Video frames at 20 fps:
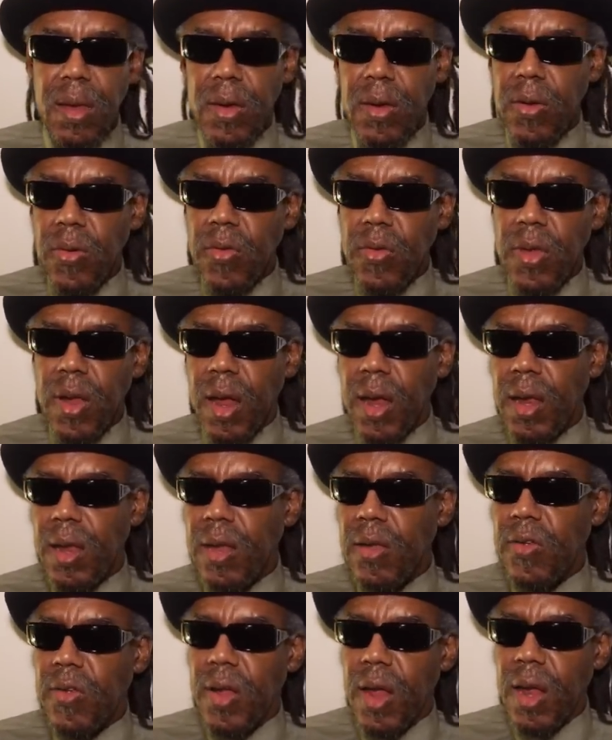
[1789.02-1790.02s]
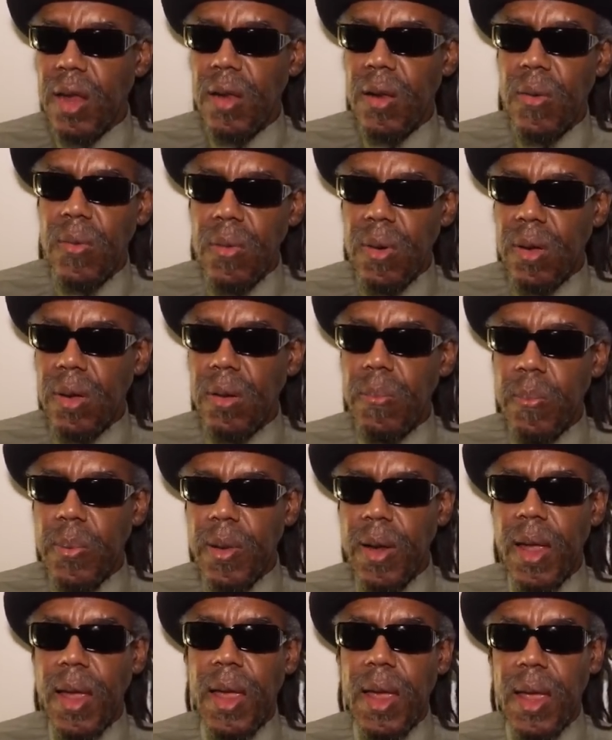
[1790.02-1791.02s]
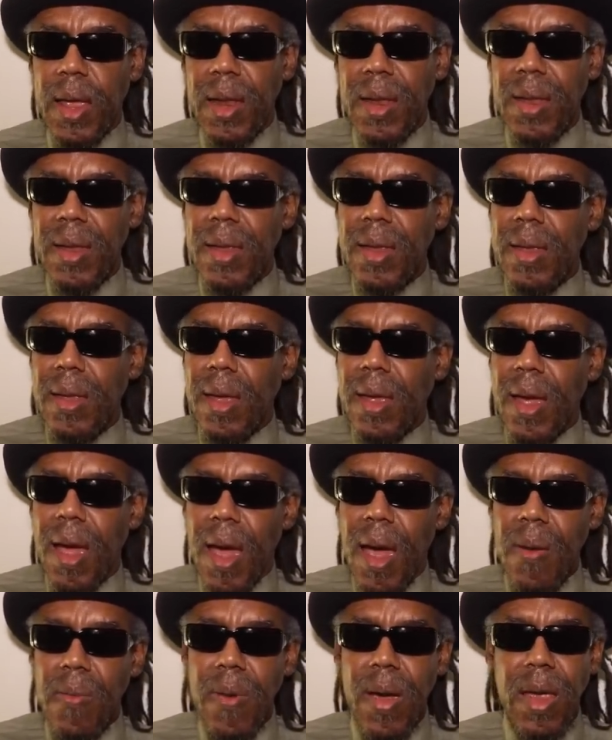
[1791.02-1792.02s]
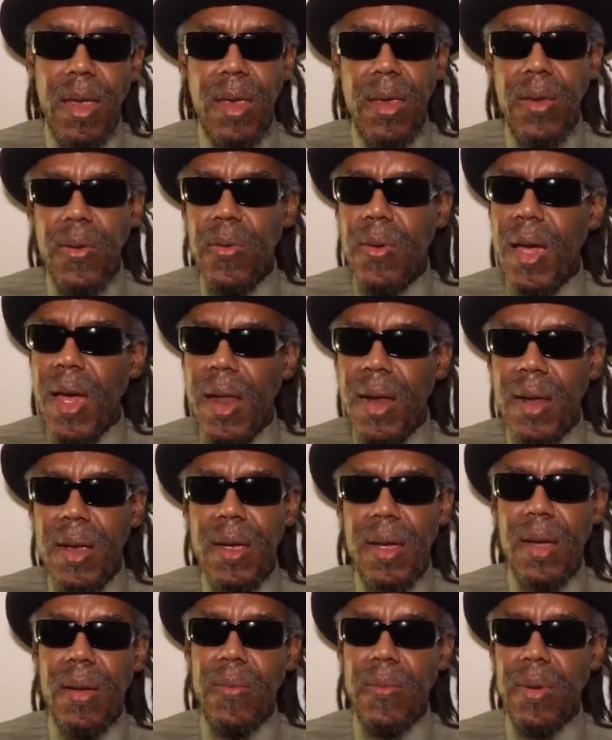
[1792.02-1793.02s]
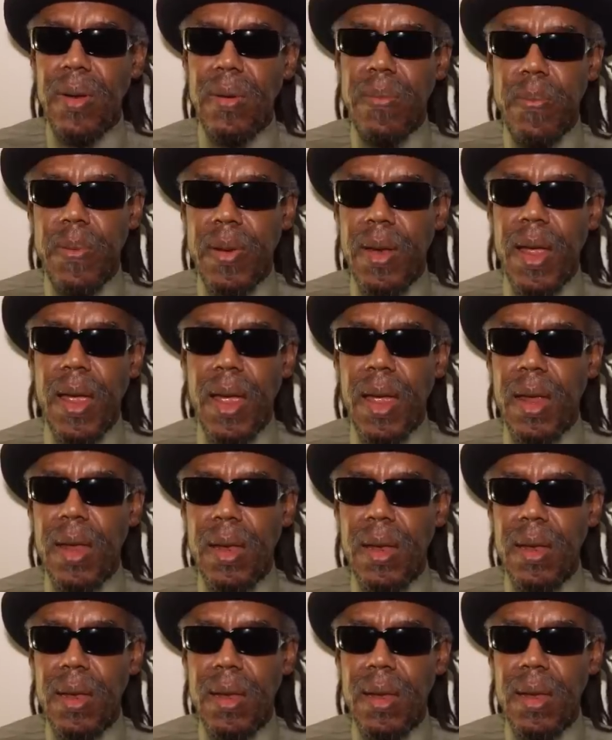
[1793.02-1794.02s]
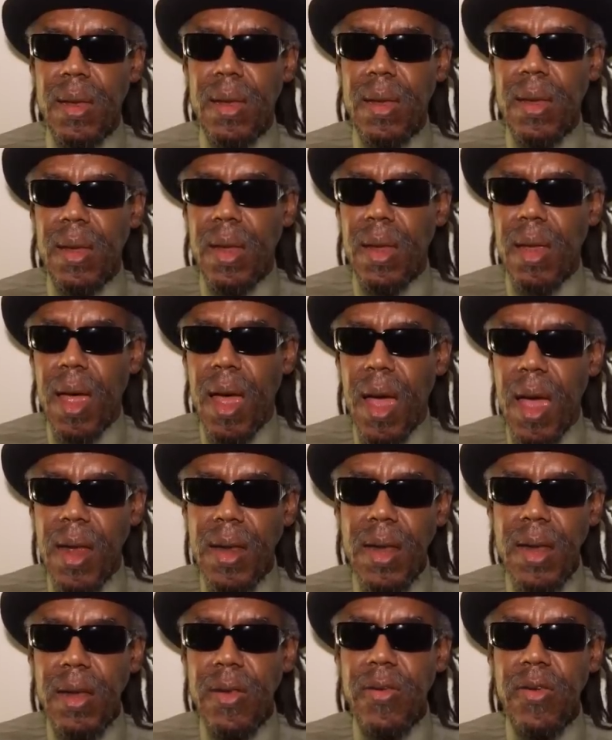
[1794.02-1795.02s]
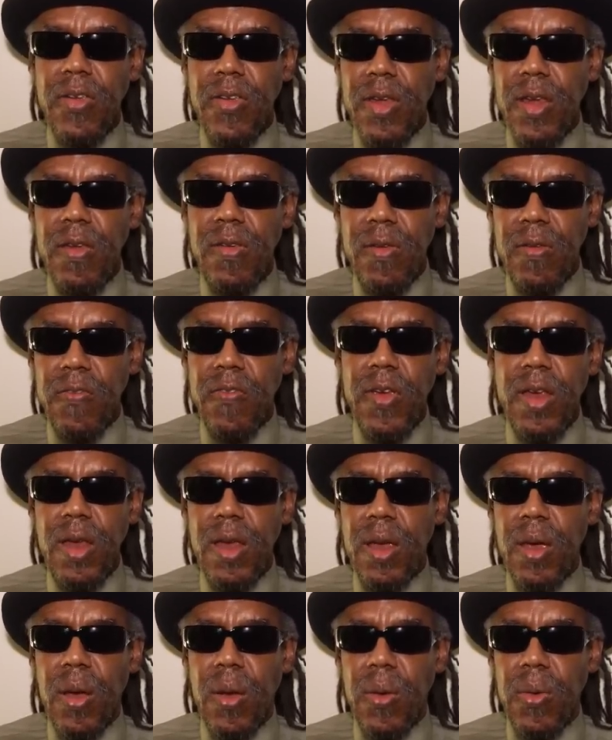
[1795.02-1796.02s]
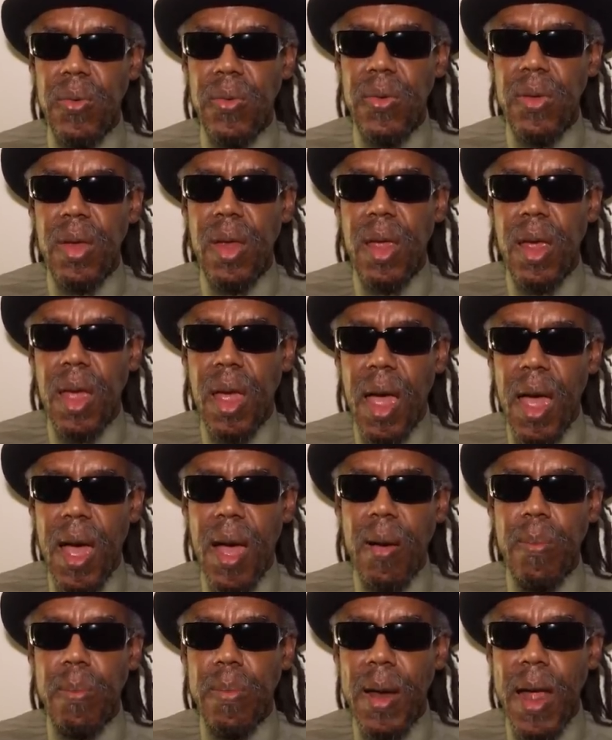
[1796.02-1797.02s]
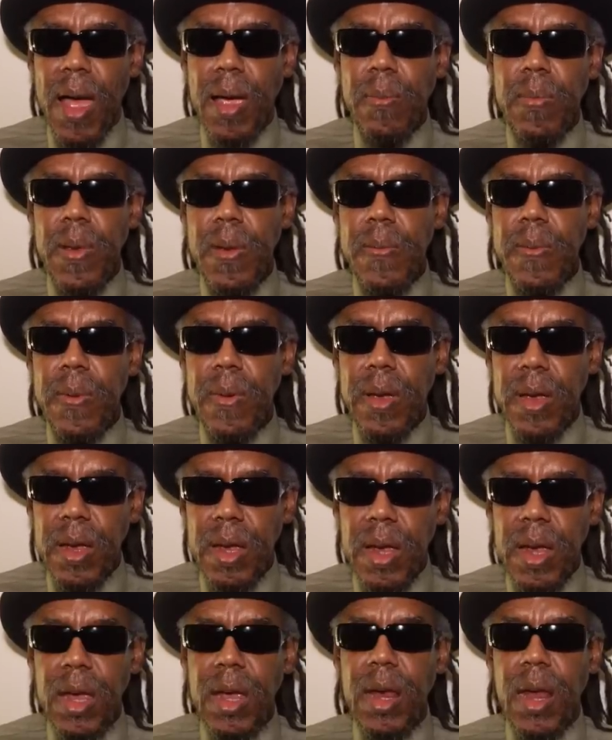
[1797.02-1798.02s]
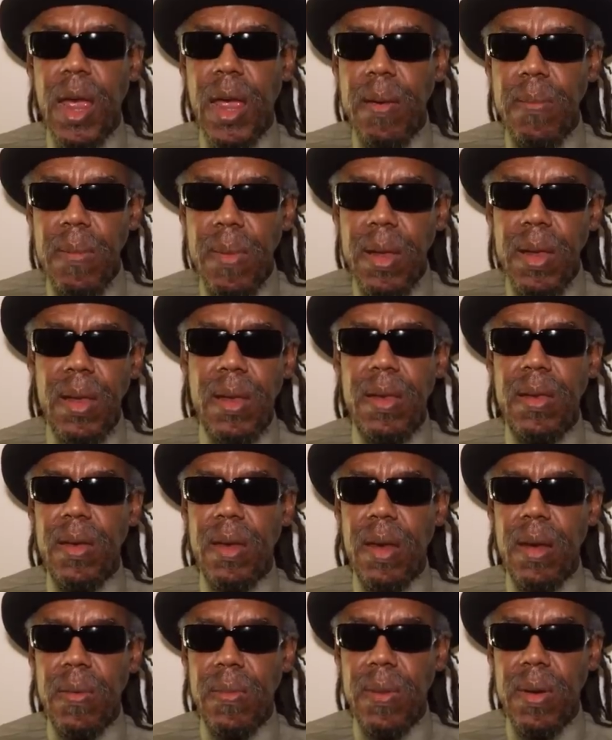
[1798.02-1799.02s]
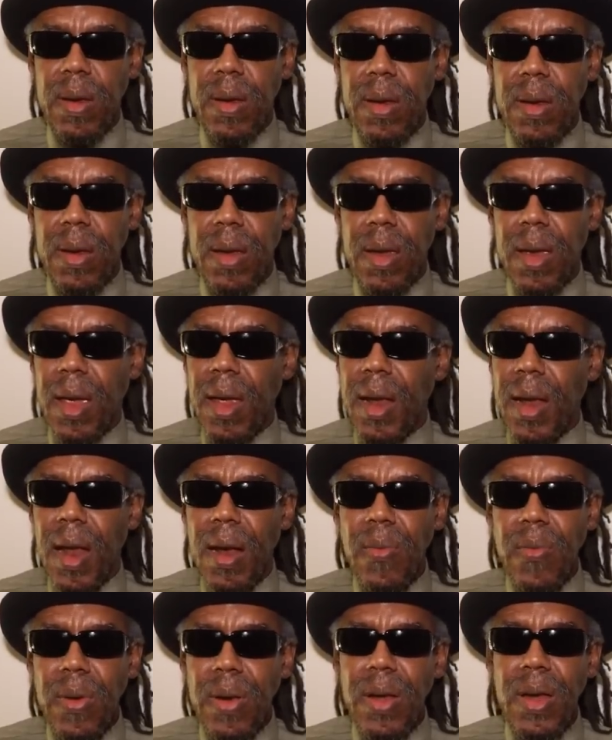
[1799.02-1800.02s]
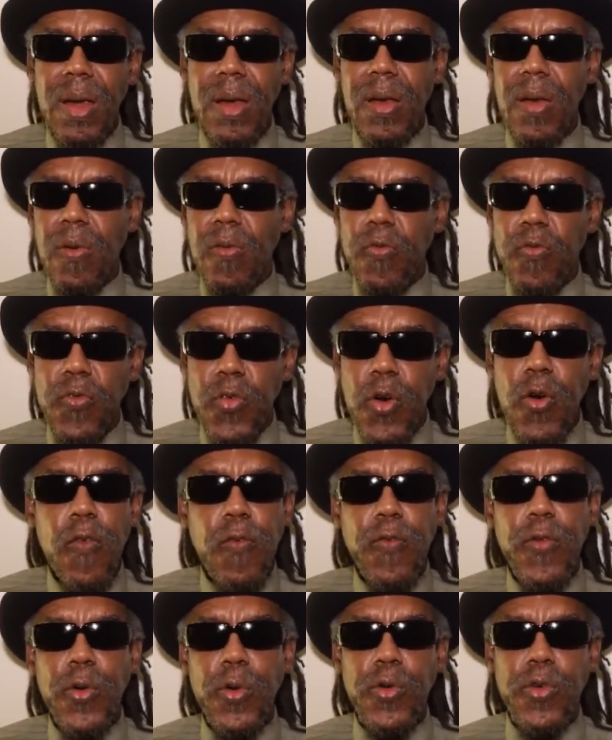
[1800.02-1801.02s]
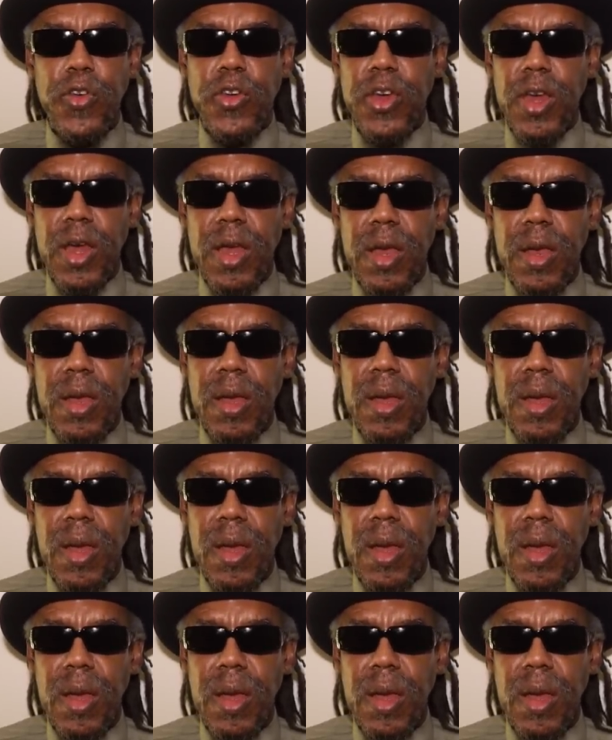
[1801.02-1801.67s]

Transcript: You say this ain't no good plan. All right, you got to come with a plan. I need to see some videos how black people can get a military. And I don't want to hear no foo-foo shit.